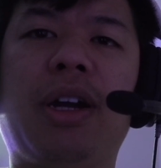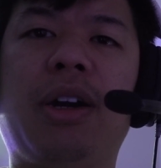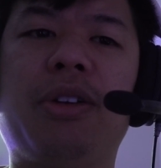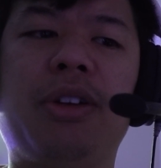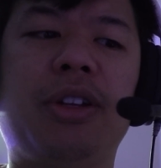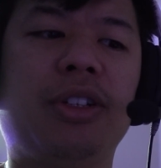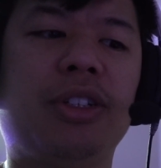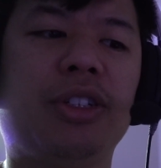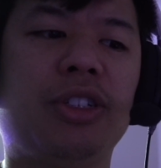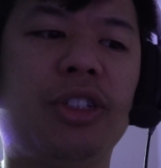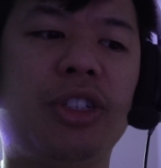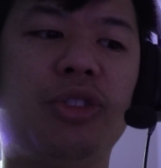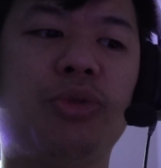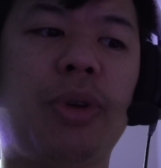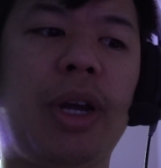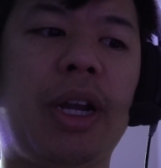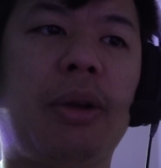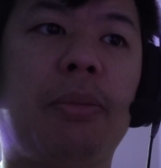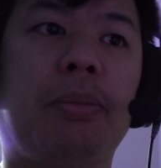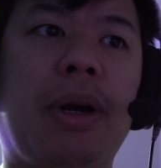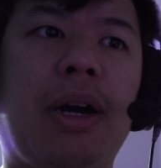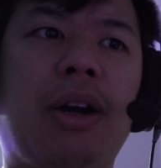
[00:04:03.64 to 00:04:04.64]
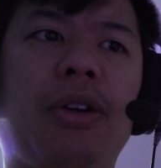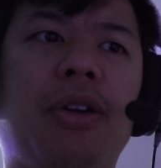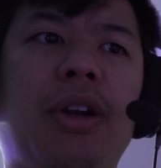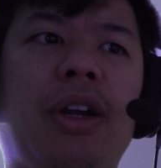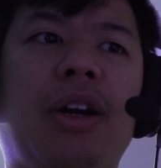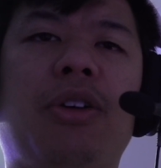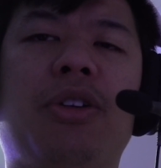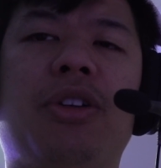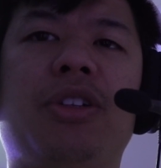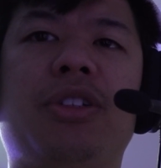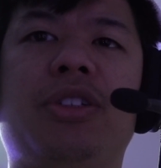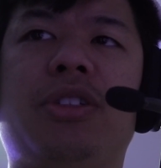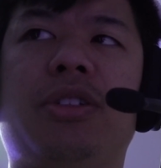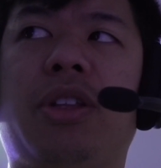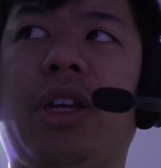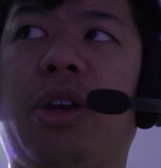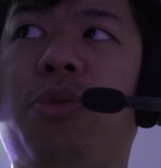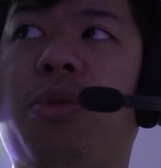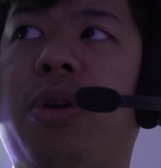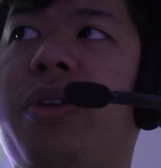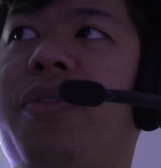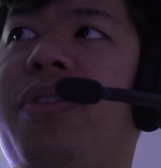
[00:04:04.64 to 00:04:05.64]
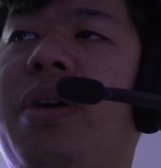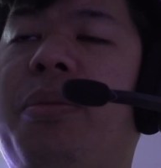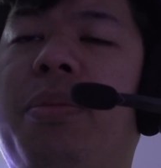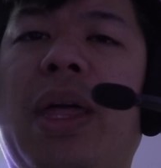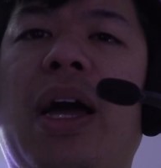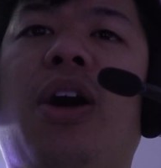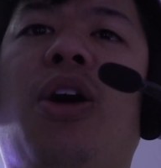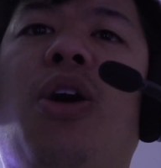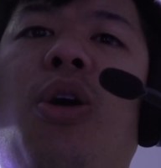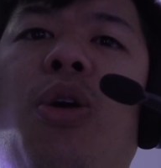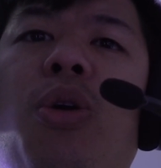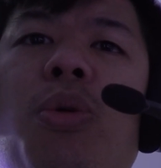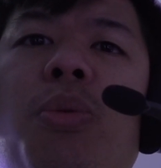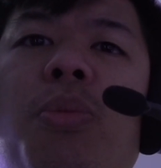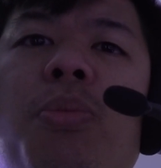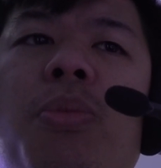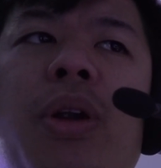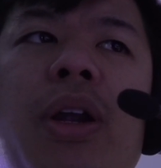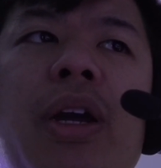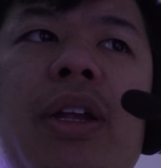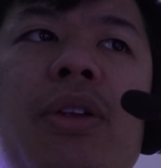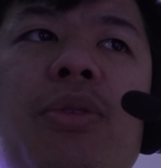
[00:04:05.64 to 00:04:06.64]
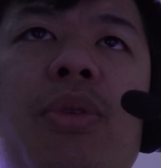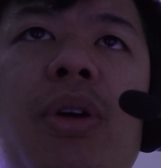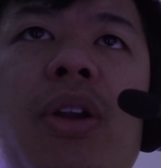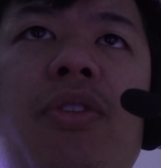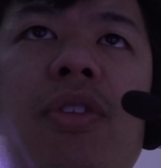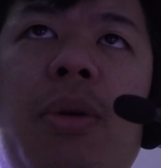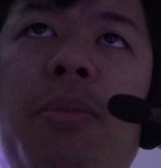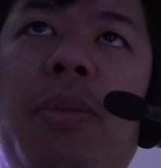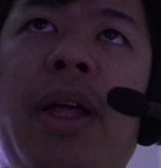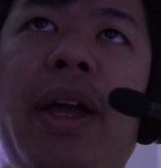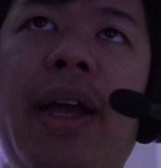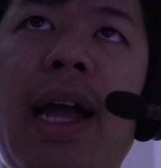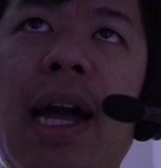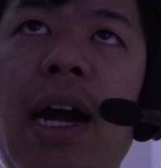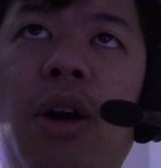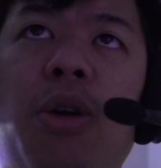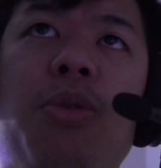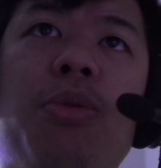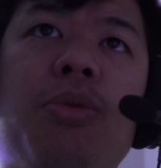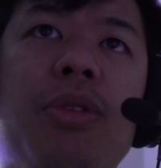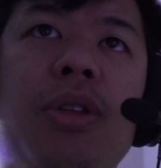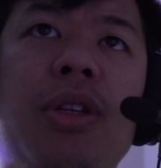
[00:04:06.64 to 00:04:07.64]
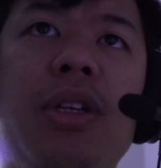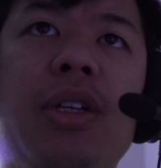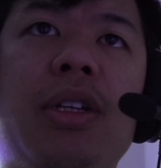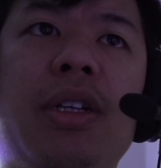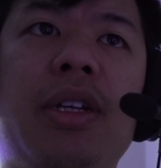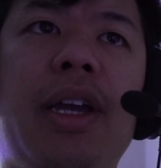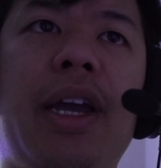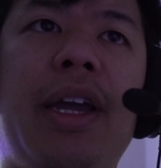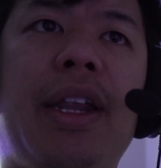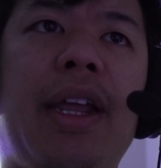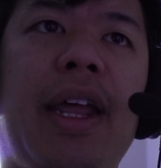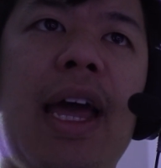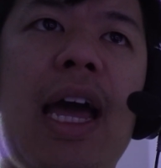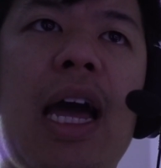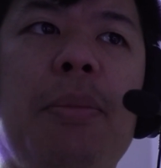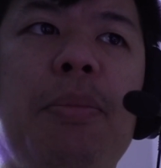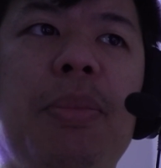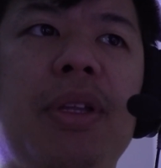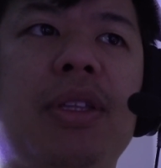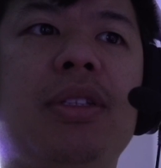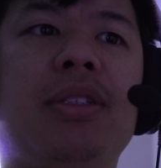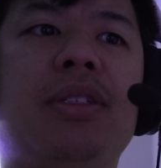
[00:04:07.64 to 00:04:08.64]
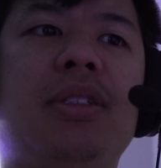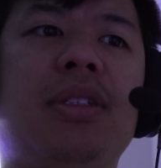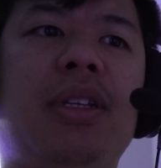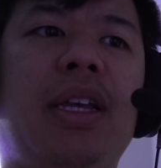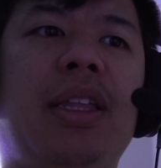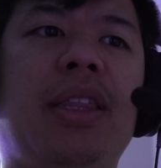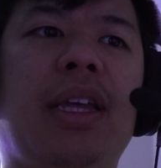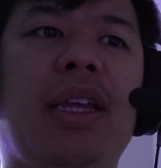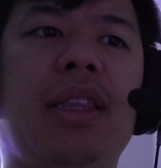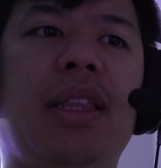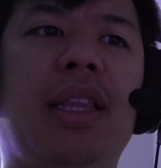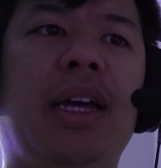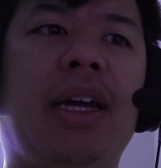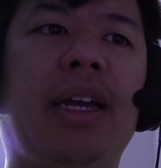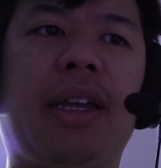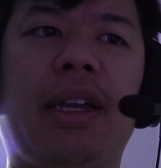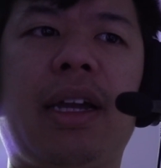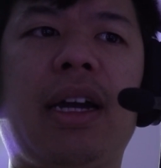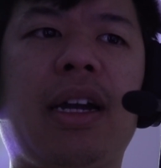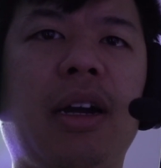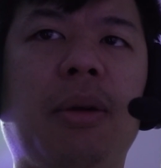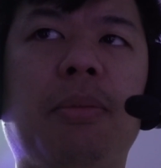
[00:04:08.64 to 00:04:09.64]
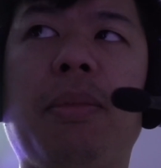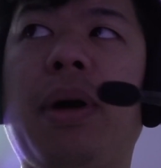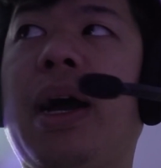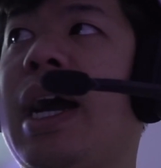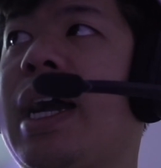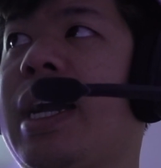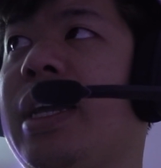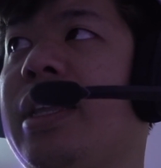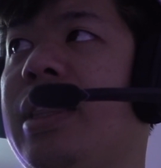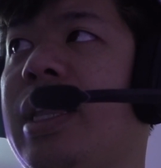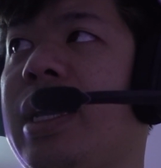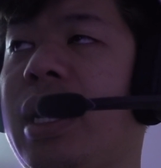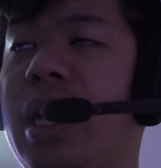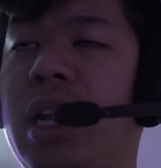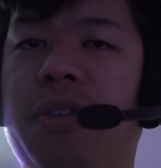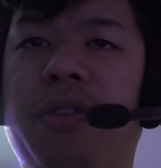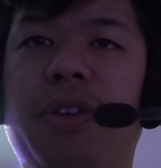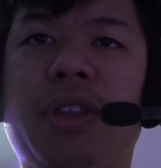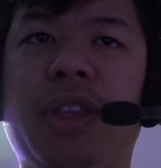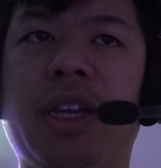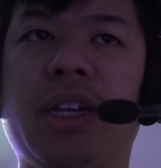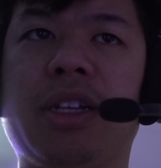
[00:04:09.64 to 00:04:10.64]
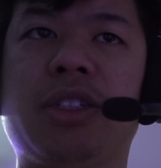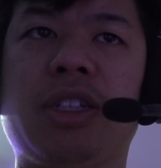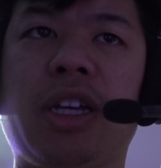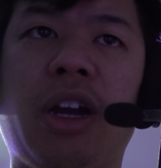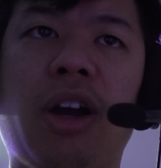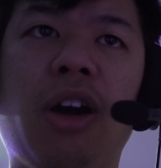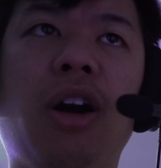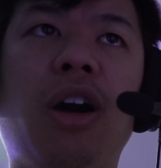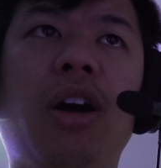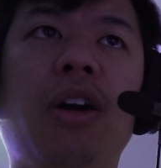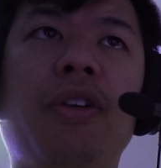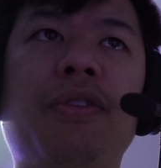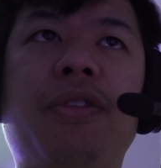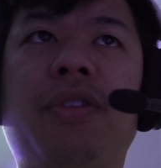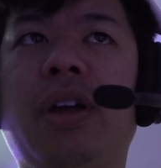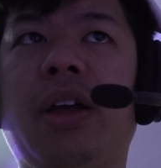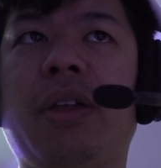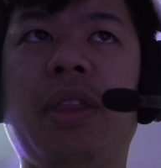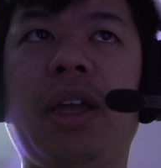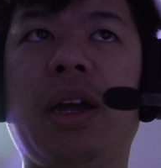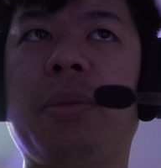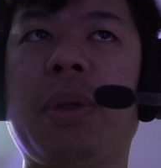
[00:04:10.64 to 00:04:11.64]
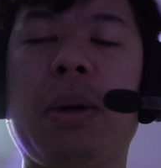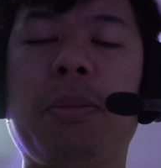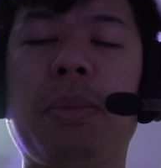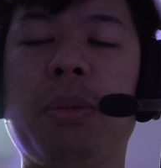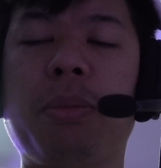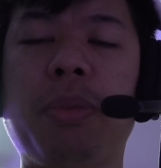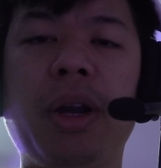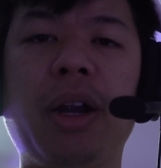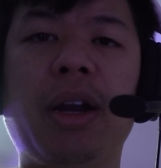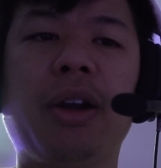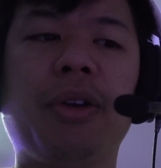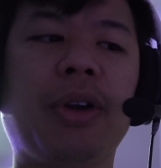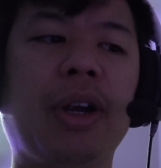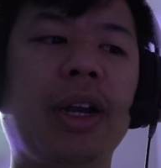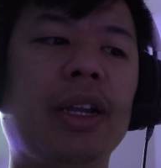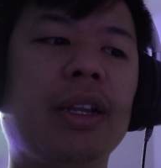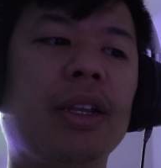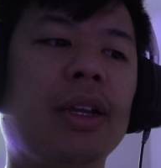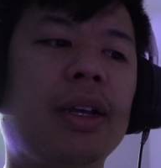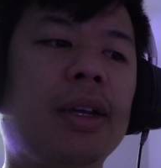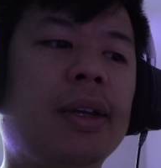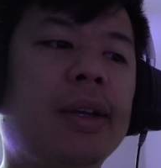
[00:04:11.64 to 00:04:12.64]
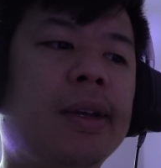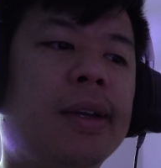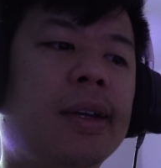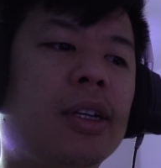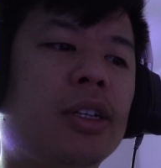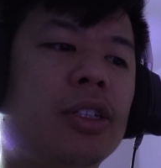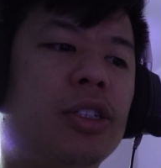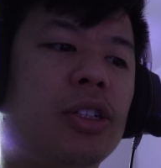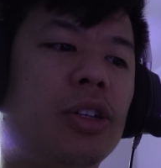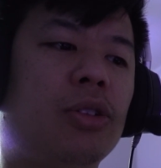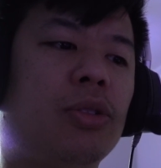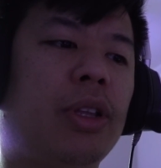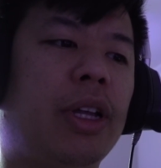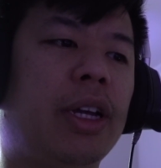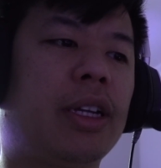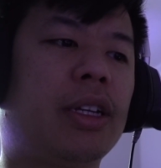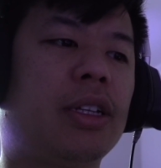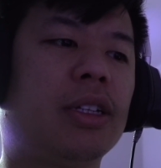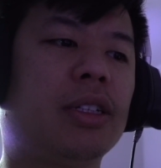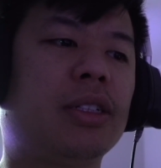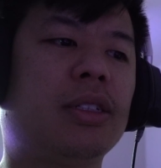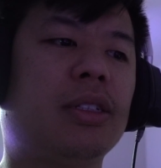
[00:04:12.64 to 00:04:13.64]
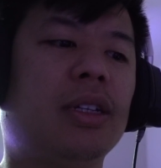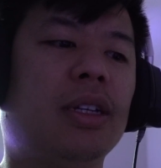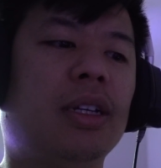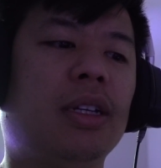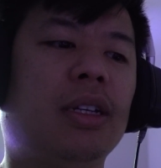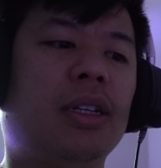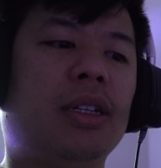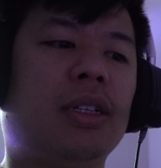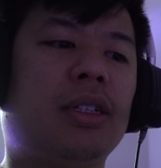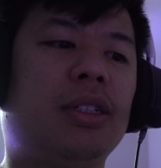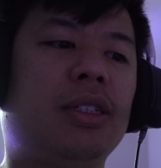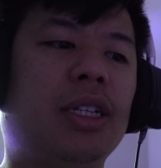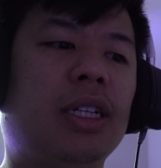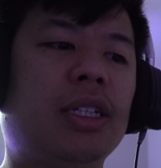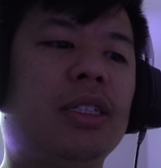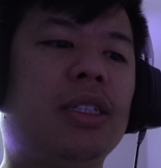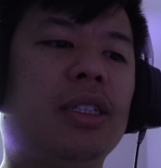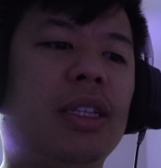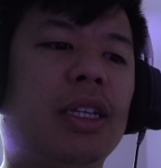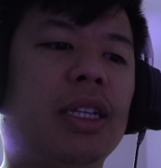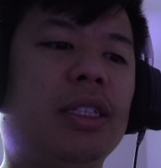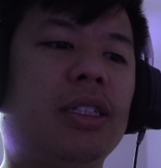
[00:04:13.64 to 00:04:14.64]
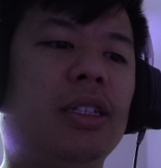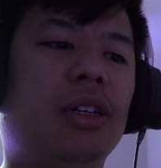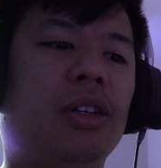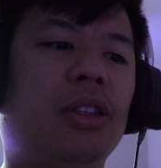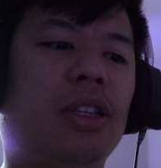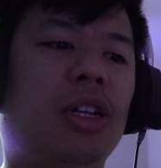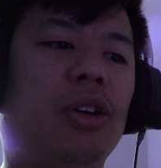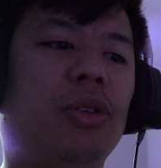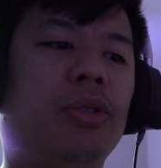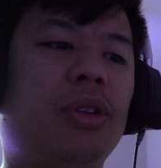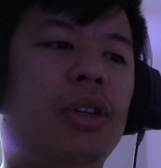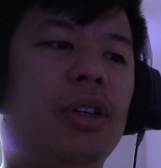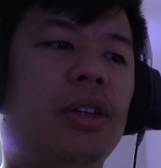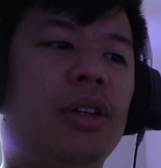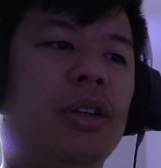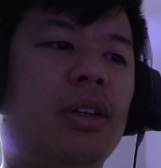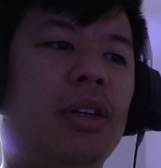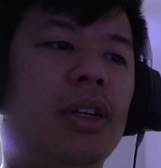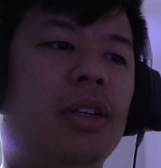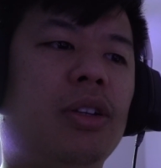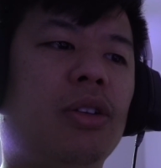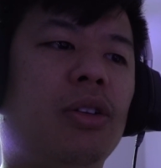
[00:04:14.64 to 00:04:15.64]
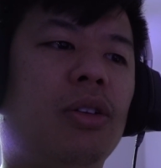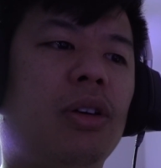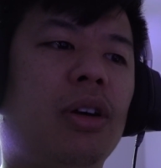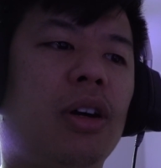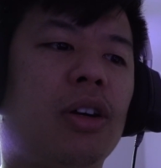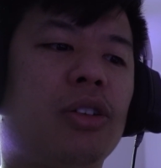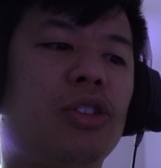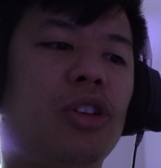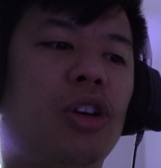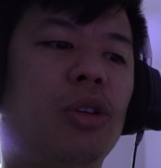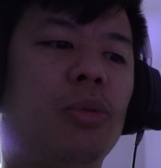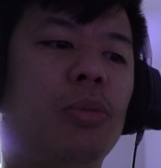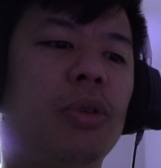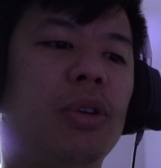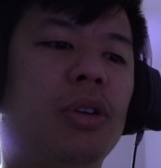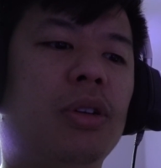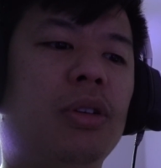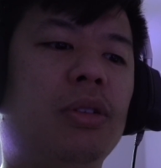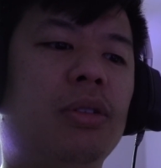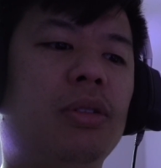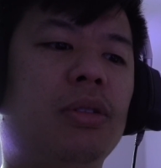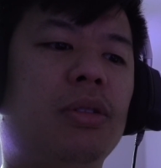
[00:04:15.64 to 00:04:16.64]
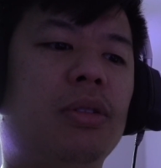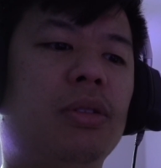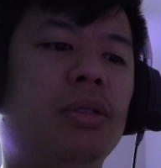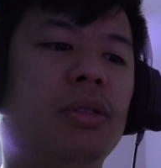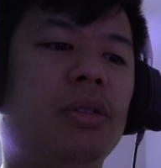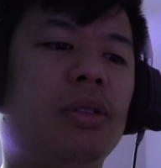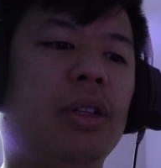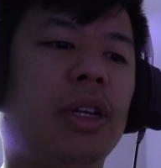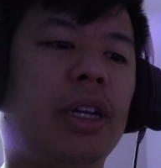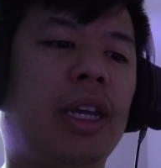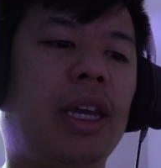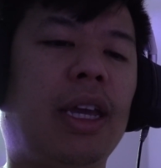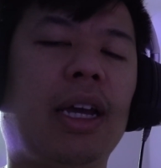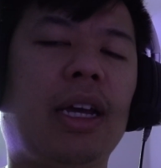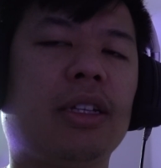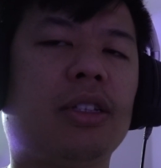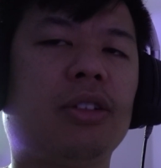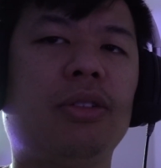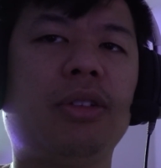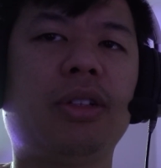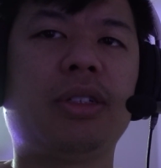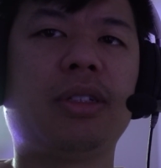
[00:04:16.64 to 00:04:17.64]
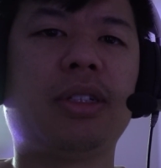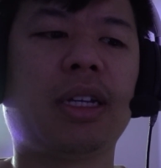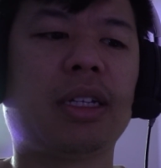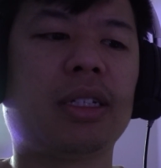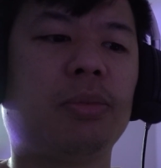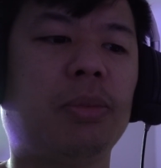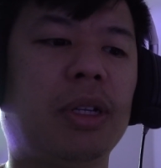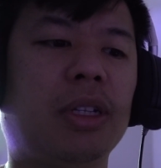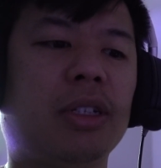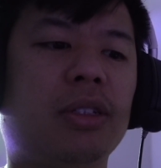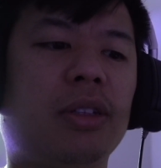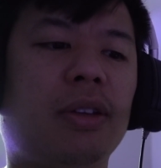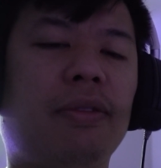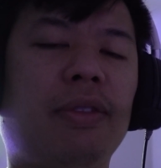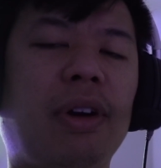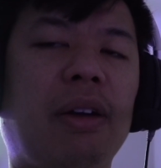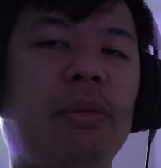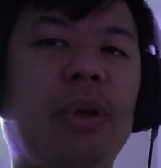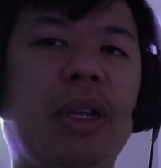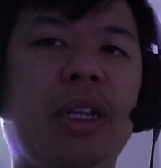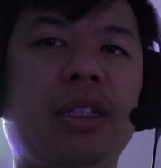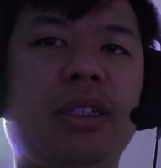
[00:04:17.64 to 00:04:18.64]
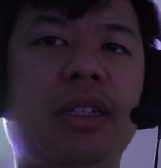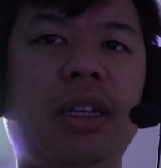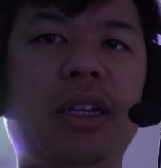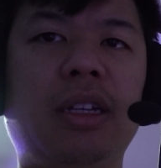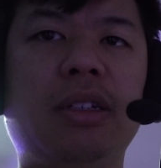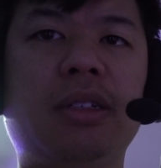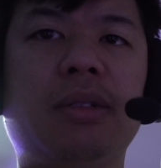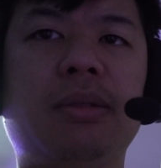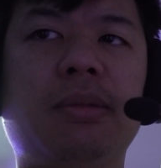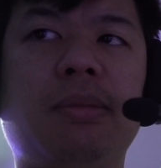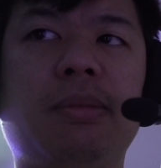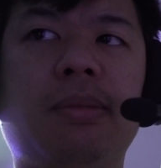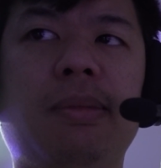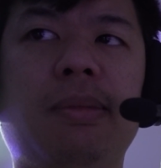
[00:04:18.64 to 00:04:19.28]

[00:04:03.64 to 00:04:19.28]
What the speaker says: outages, these random power outages, like what if I'm not home, right? What if I'm like out and it happens, and then like I come back and like everything's like off and I'm not prepared, right? So like just this alone here in October, like yeah, it's only 6 minutes to 5 minutes each.